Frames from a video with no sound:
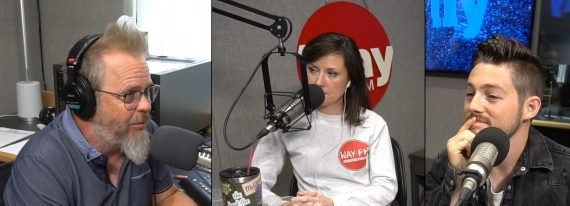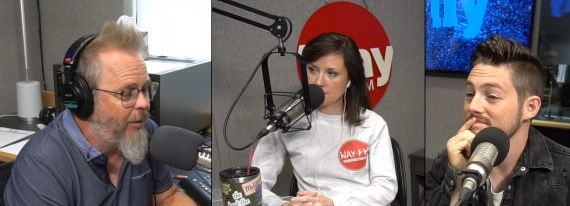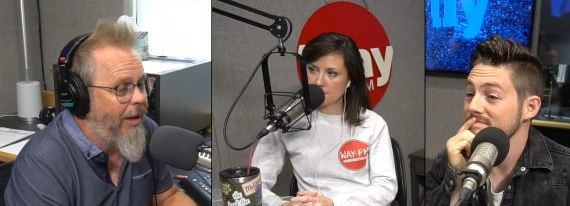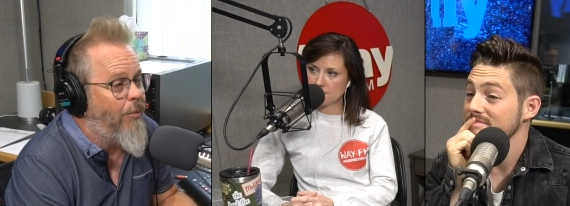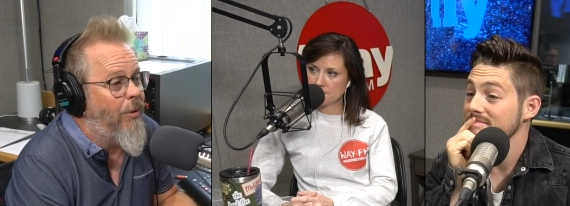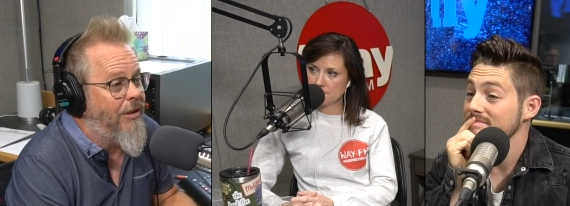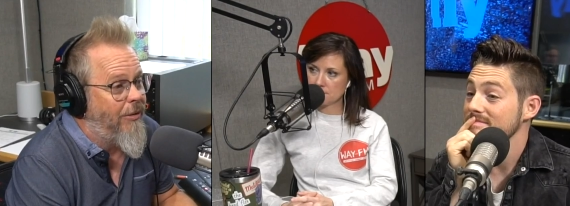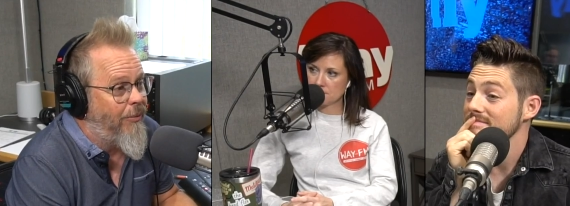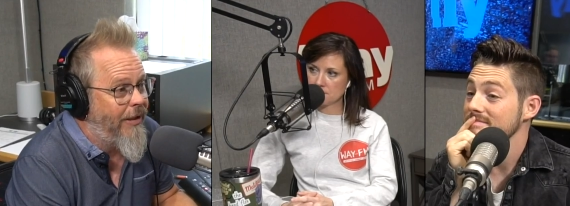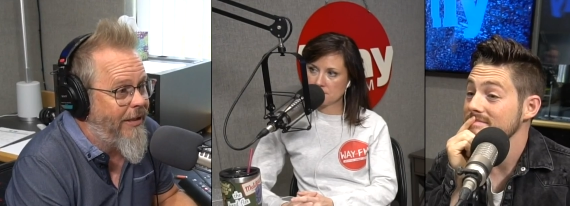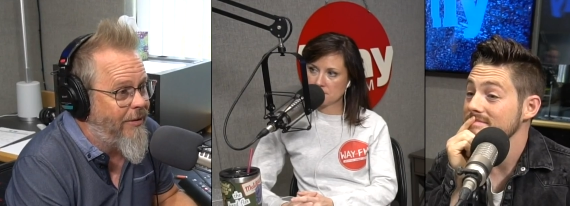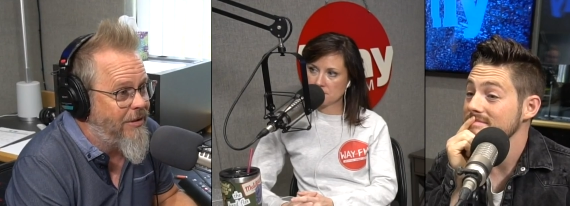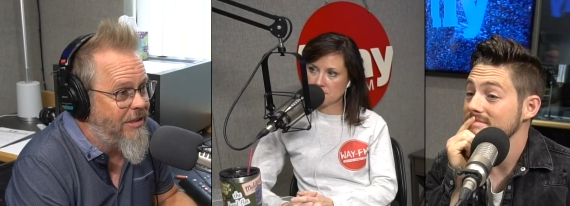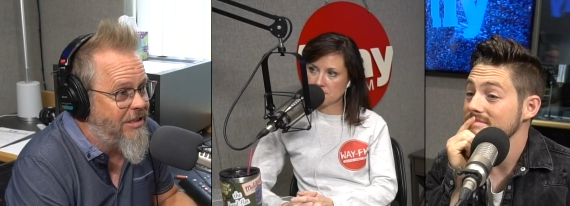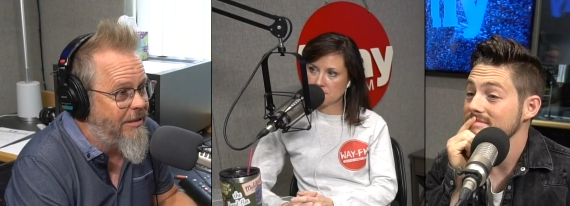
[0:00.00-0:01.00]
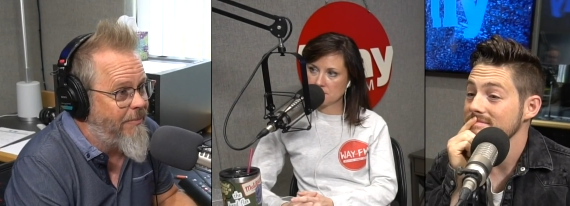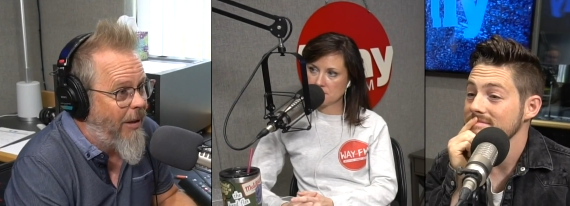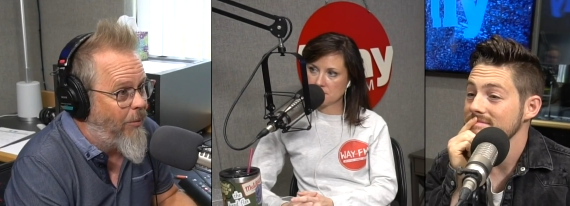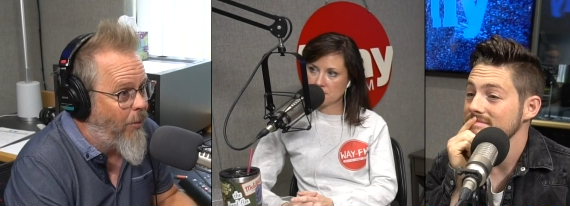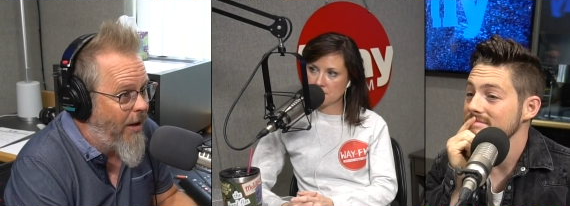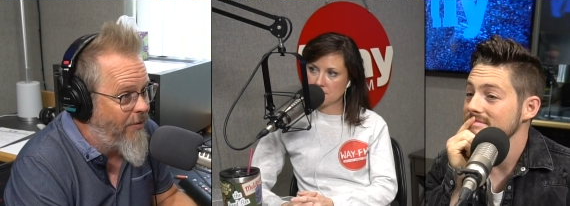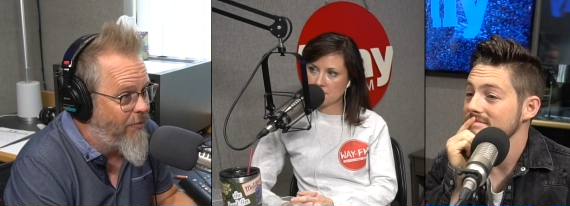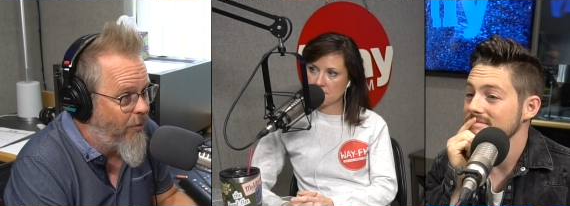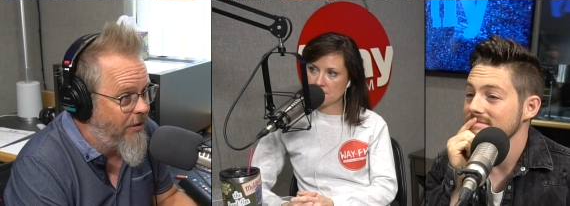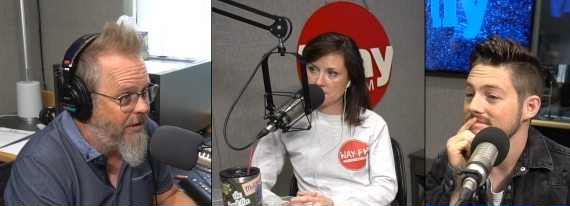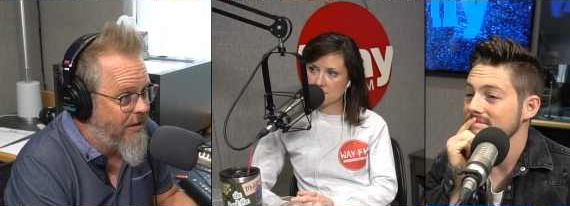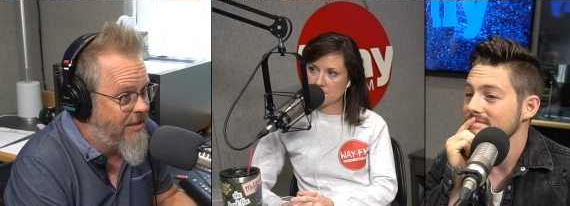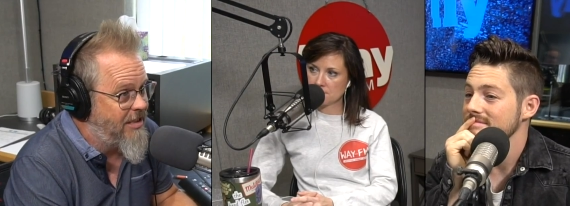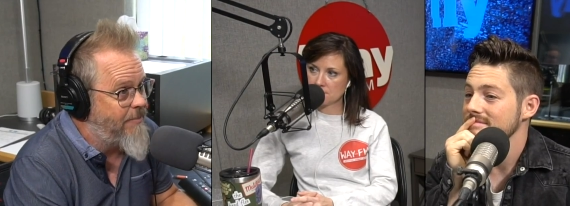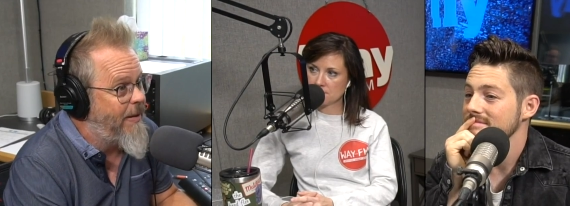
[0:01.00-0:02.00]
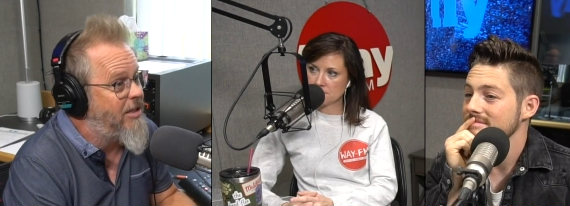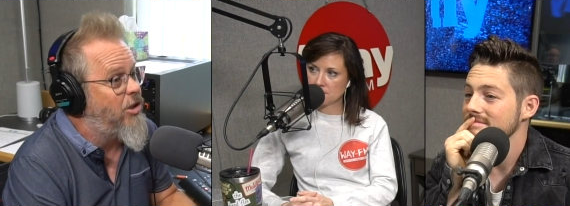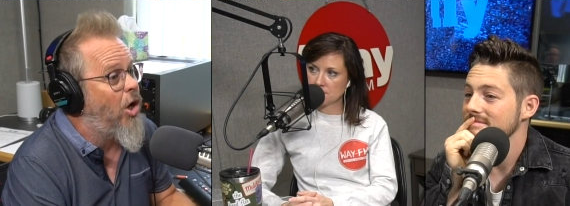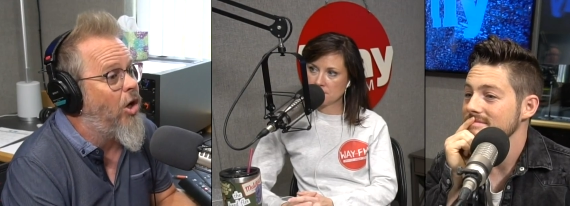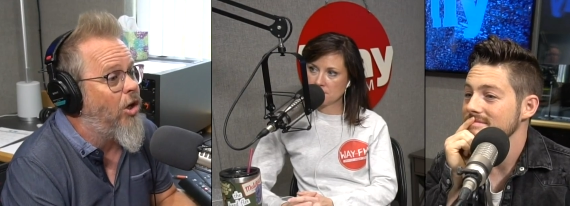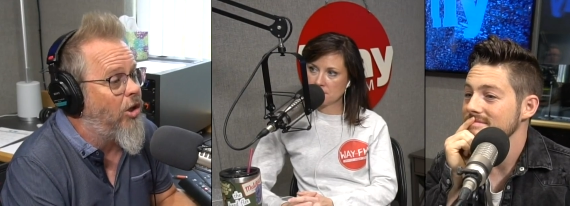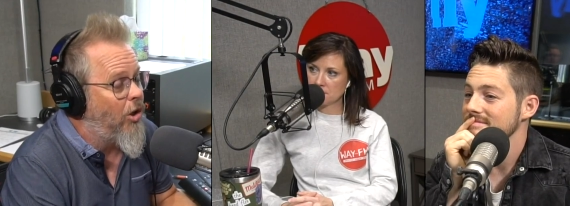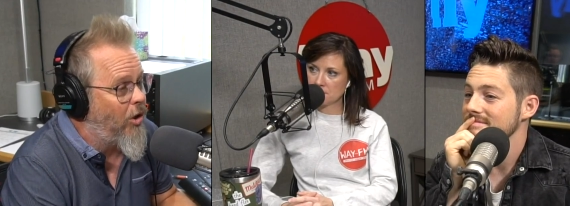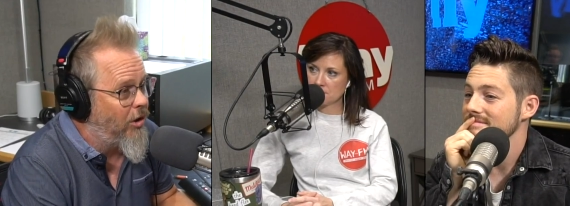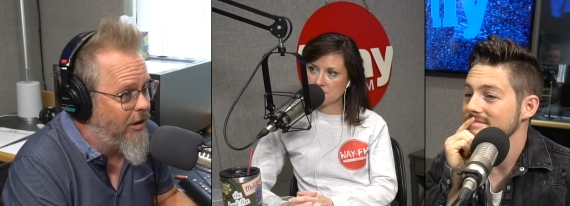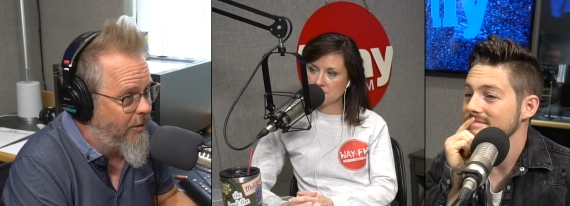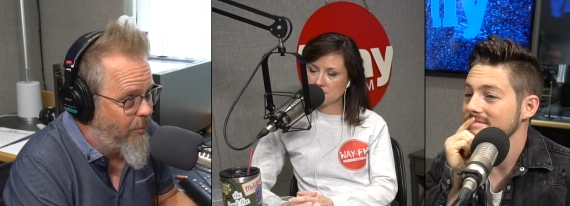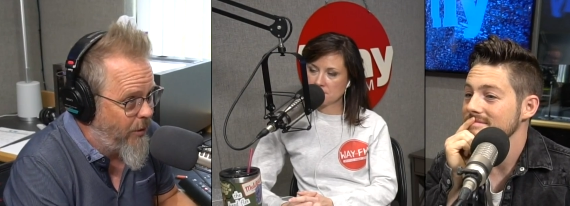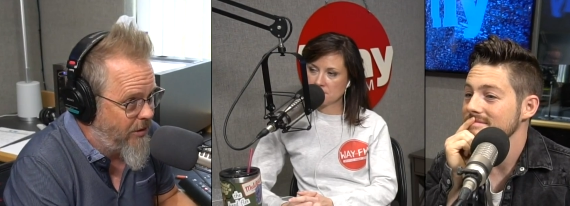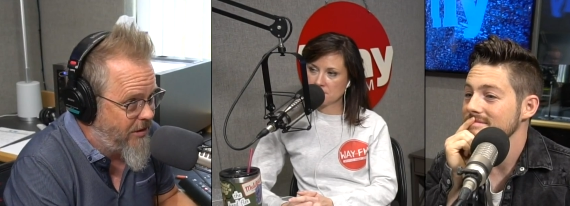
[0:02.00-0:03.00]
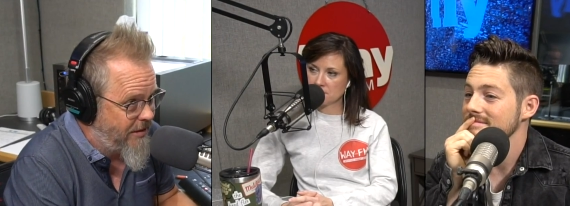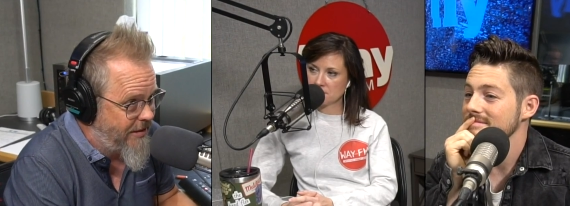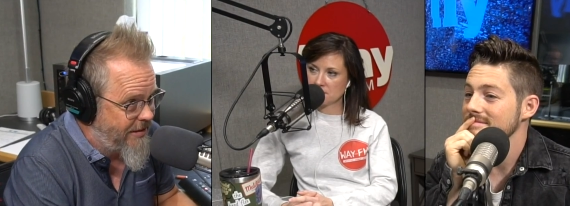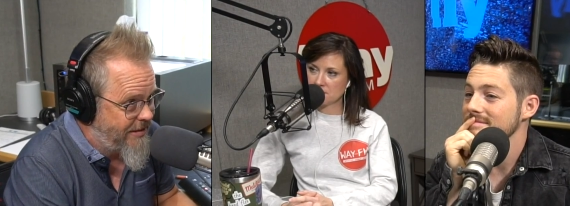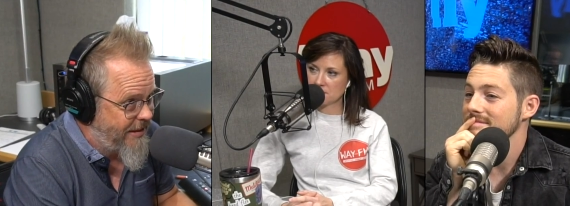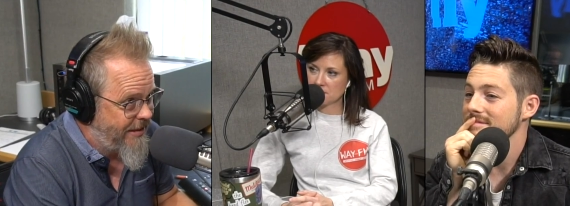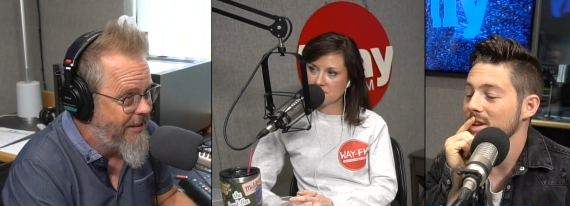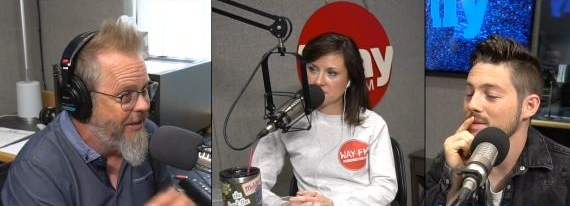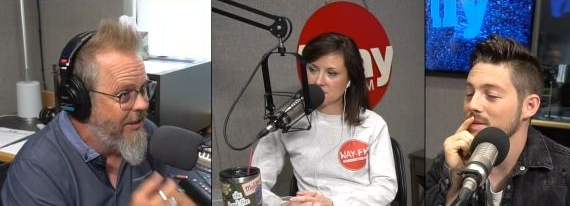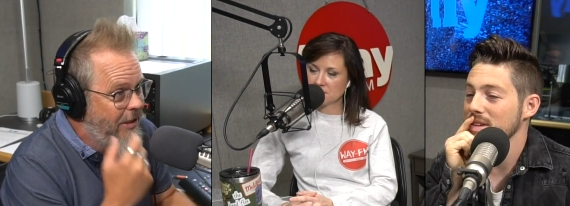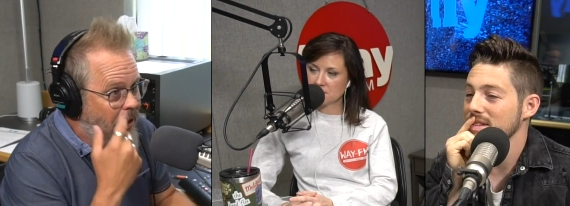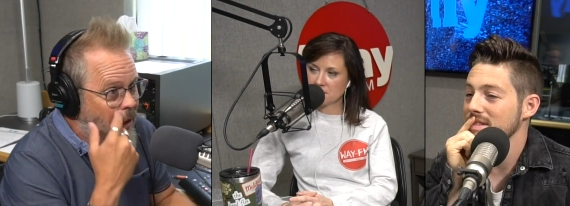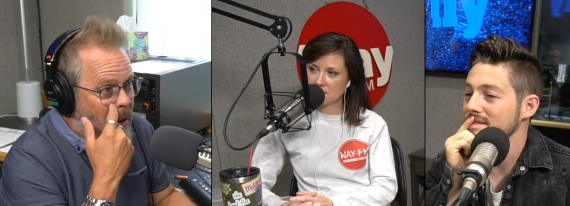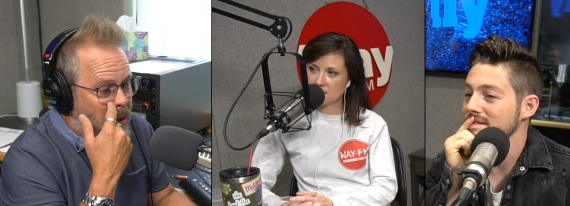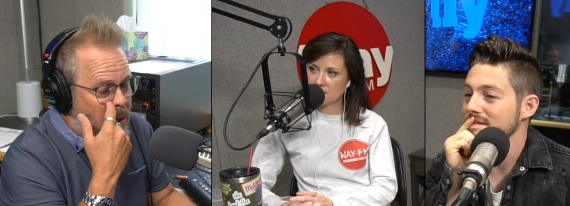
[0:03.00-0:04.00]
Speaker 1: employee. I worked at Radio Disney. My wife worked at Disney. My daughter currently works at Disney. Come on.